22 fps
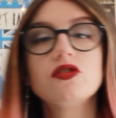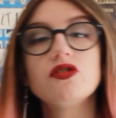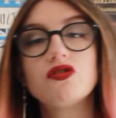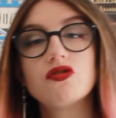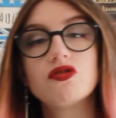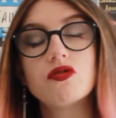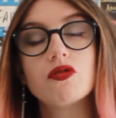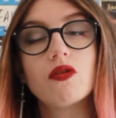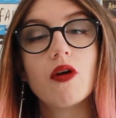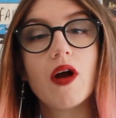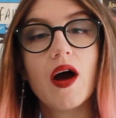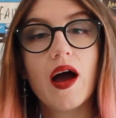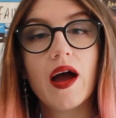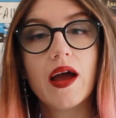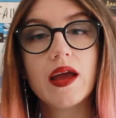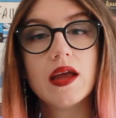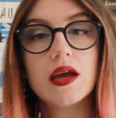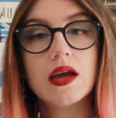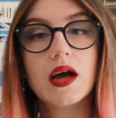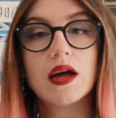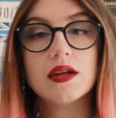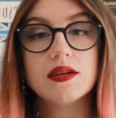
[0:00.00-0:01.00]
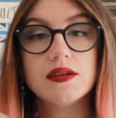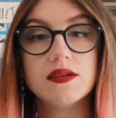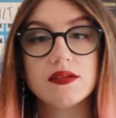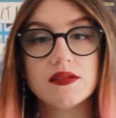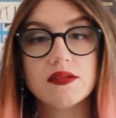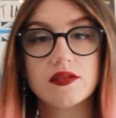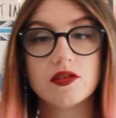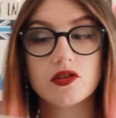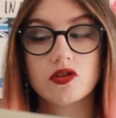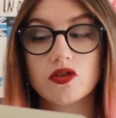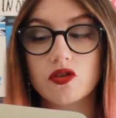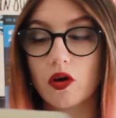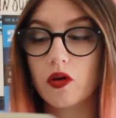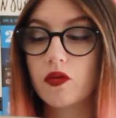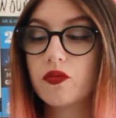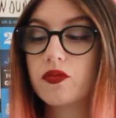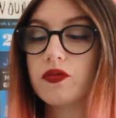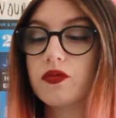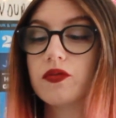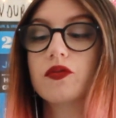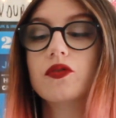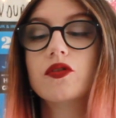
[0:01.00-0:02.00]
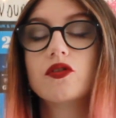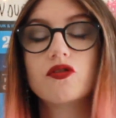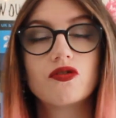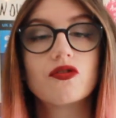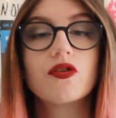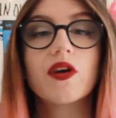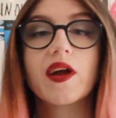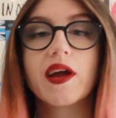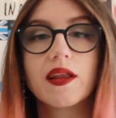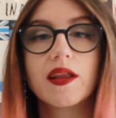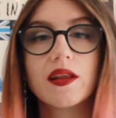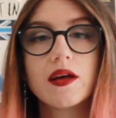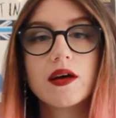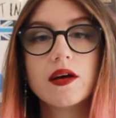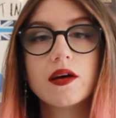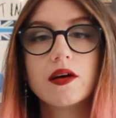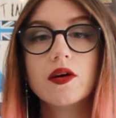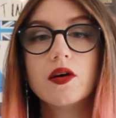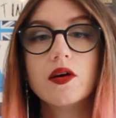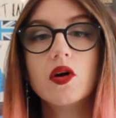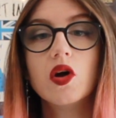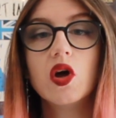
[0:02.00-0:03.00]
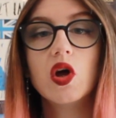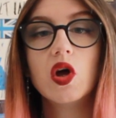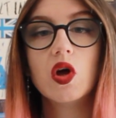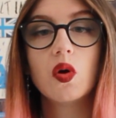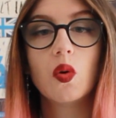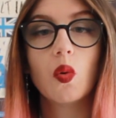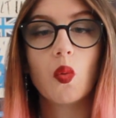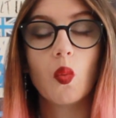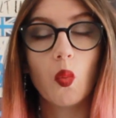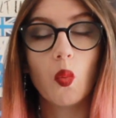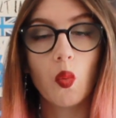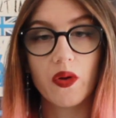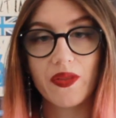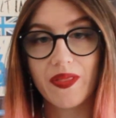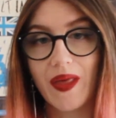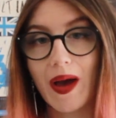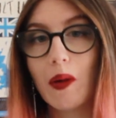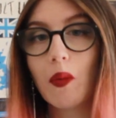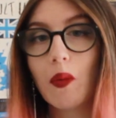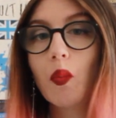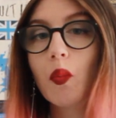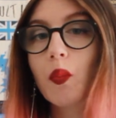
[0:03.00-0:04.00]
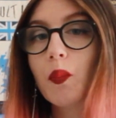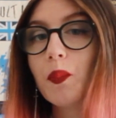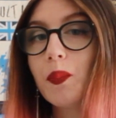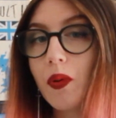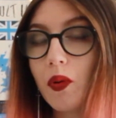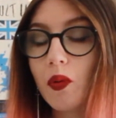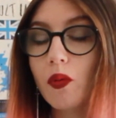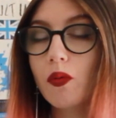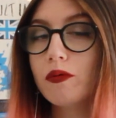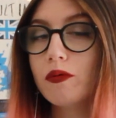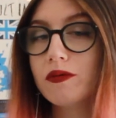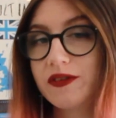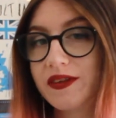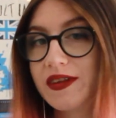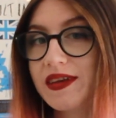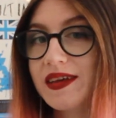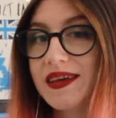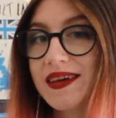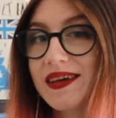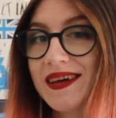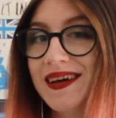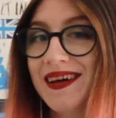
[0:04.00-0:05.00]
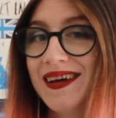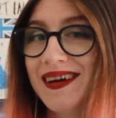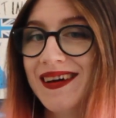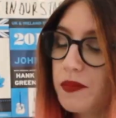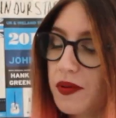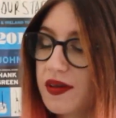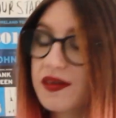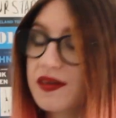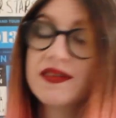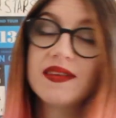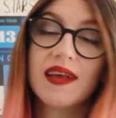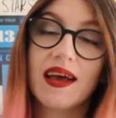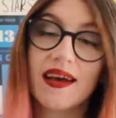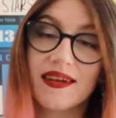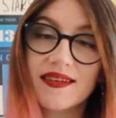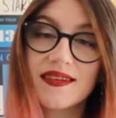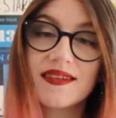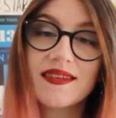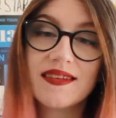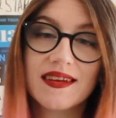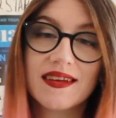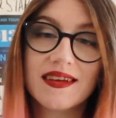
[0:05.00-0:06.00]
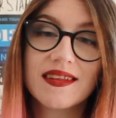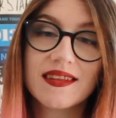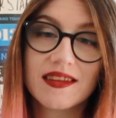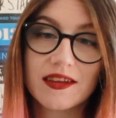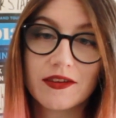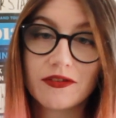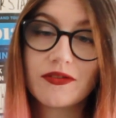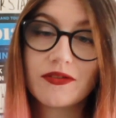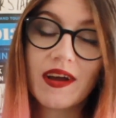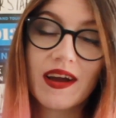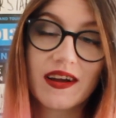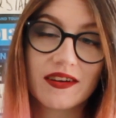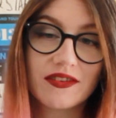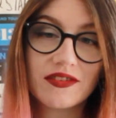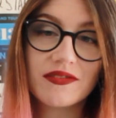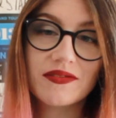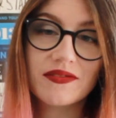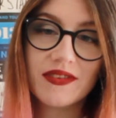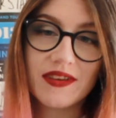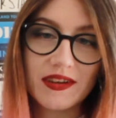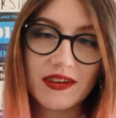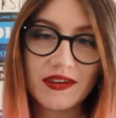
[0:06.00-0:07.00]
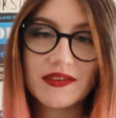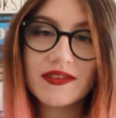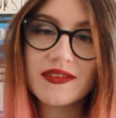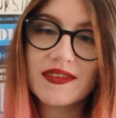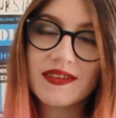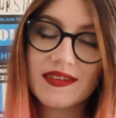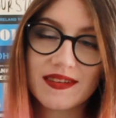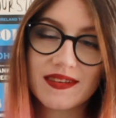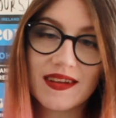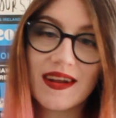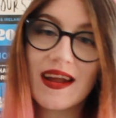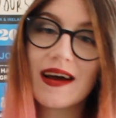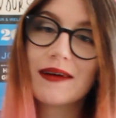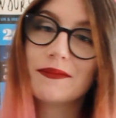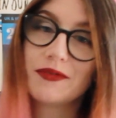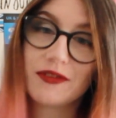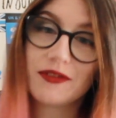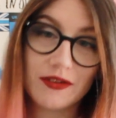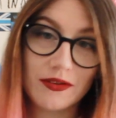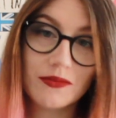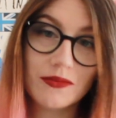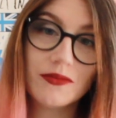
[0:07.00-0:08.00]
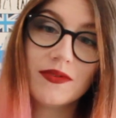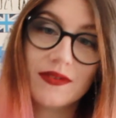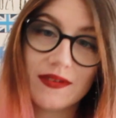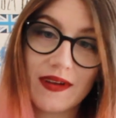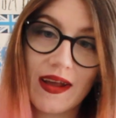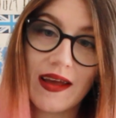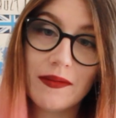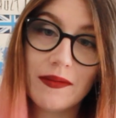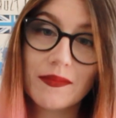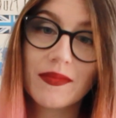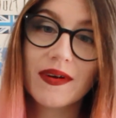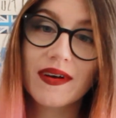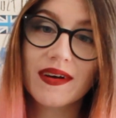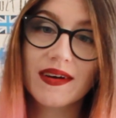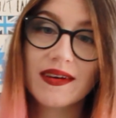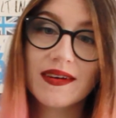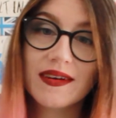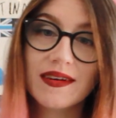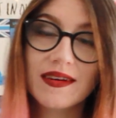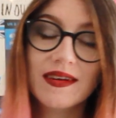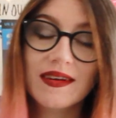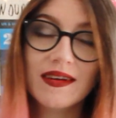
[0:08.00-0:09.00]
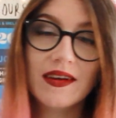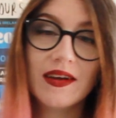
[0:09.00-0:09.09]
to try and go through the trailer without pausing because editing these reaction videos is an absolute nightmare